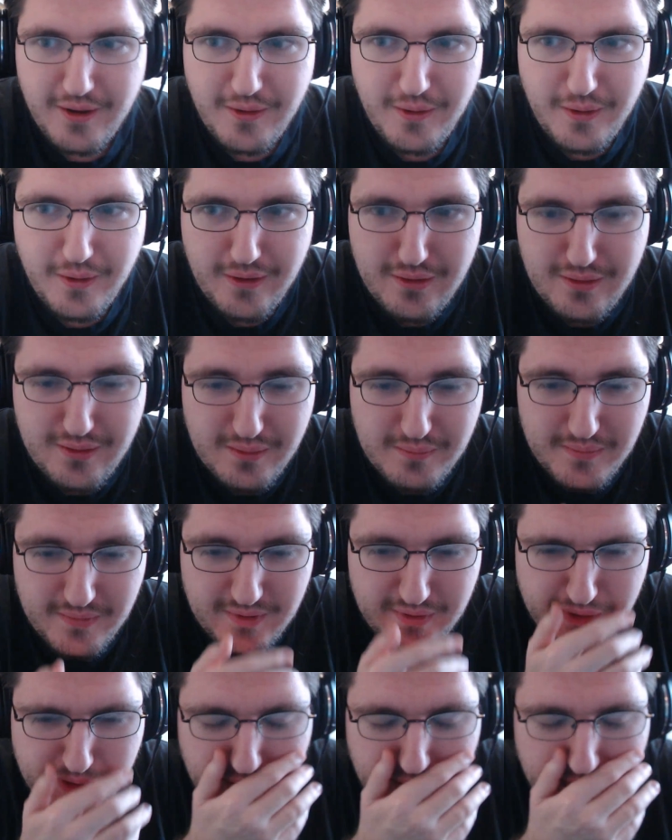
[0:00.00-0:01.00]
Oh my
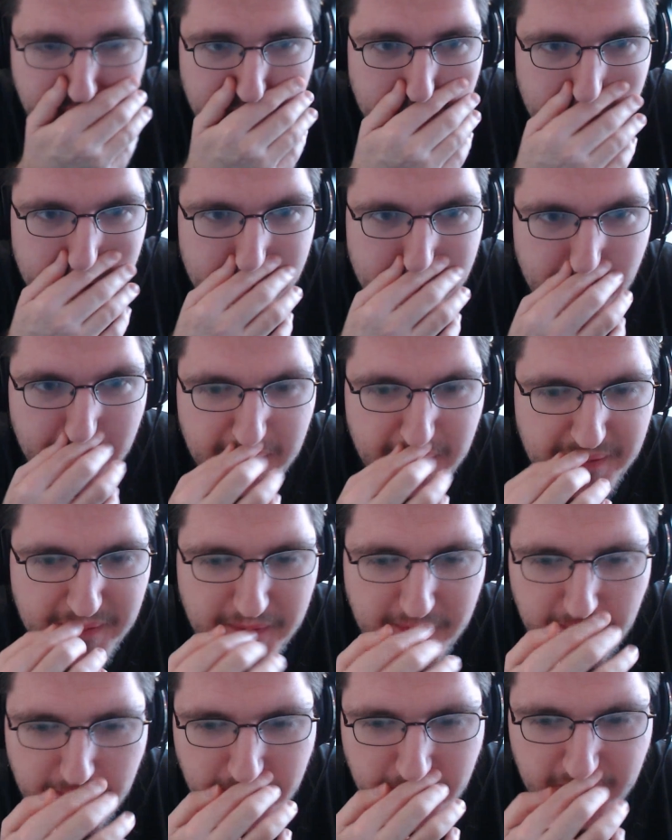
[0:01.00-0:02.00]
god.
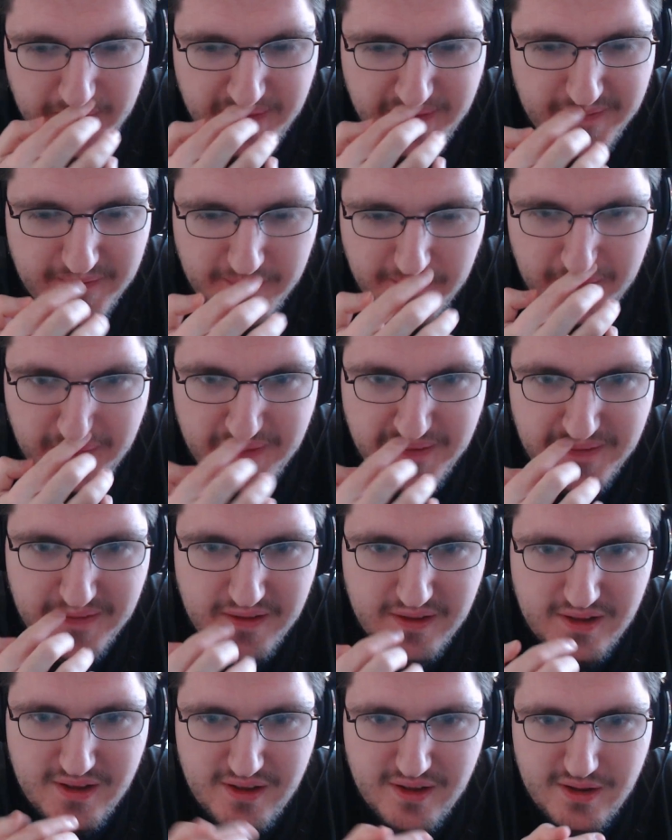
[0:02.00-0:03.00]
Like you just
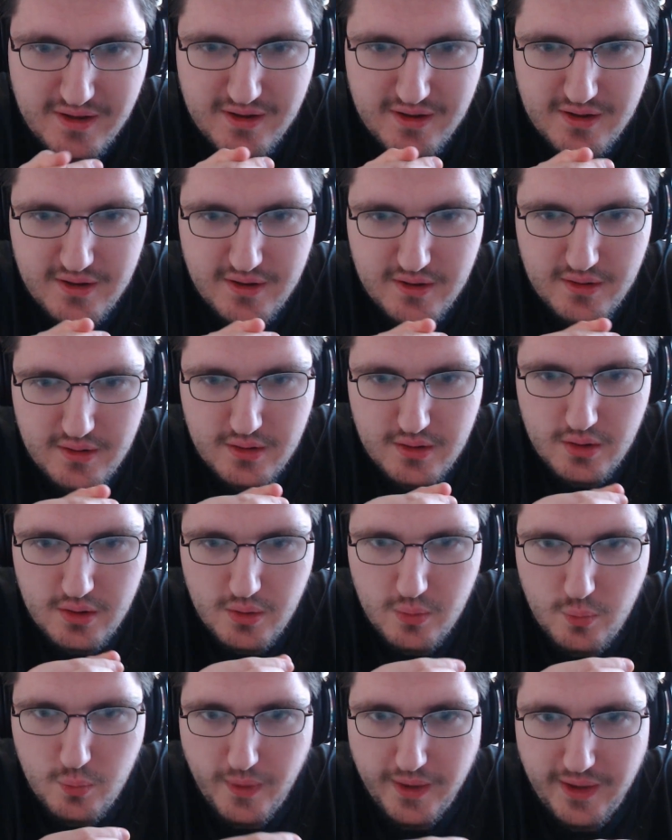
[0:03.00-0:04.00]
killed Clover.
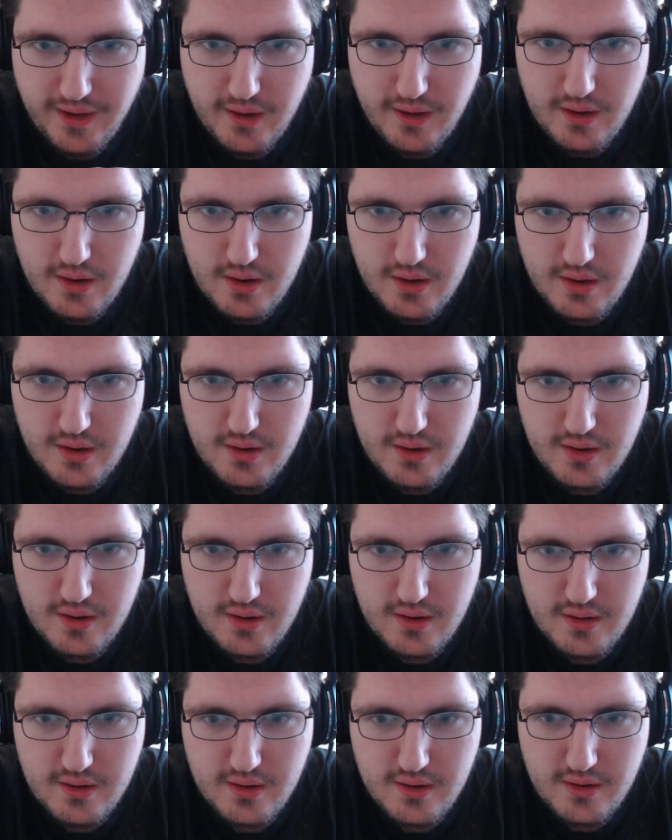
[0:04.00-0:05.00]
Wait.
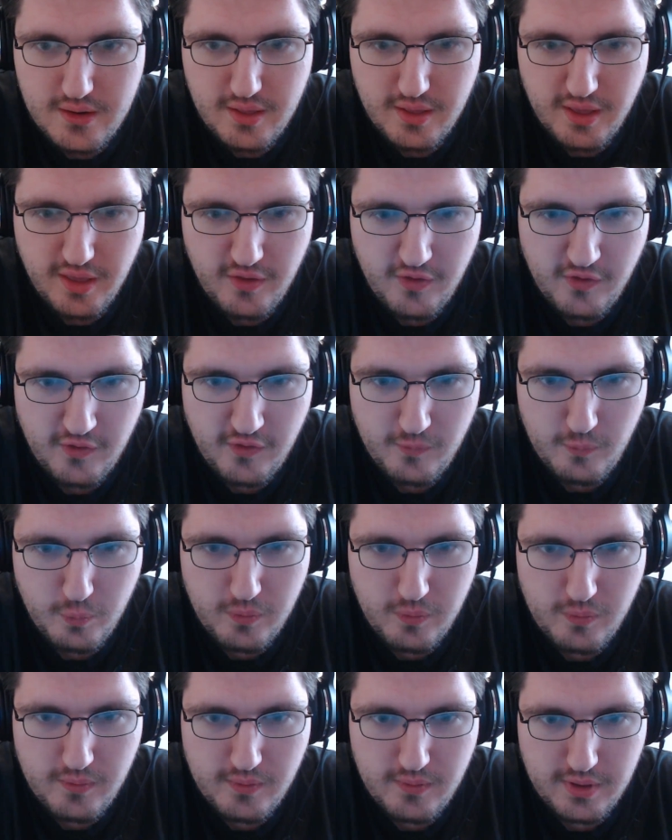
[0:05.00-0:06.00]
His,
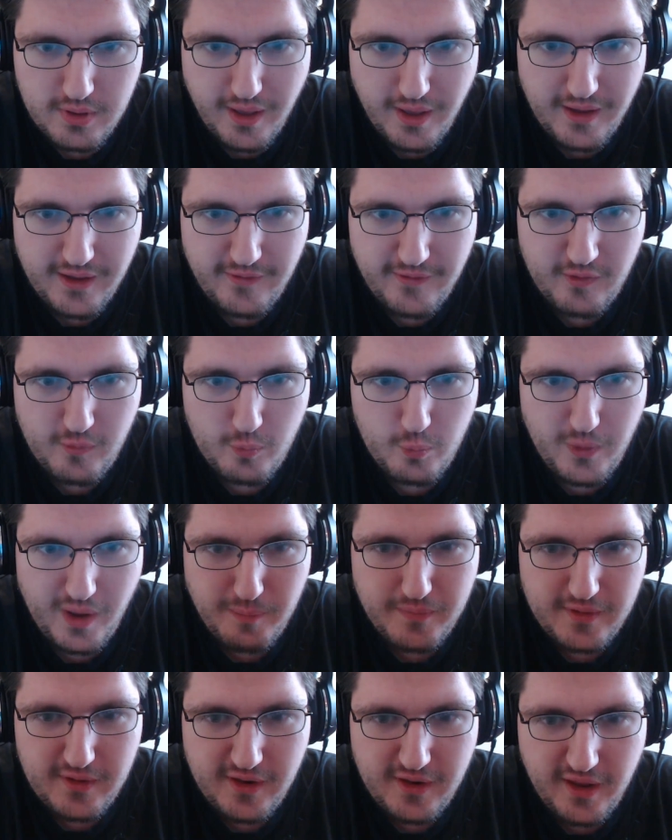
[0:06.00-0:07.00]
yeah, because his
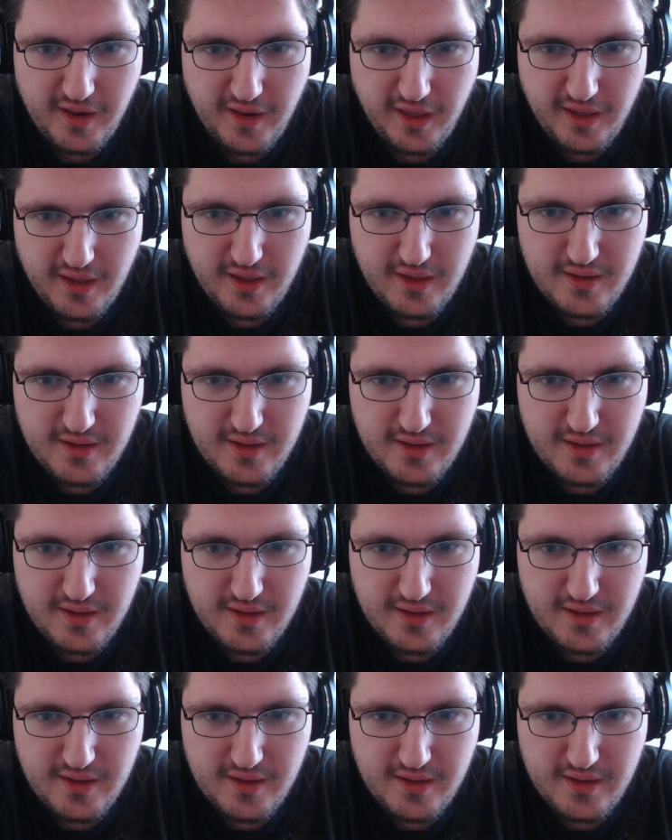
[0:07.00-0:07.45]
weapon did it.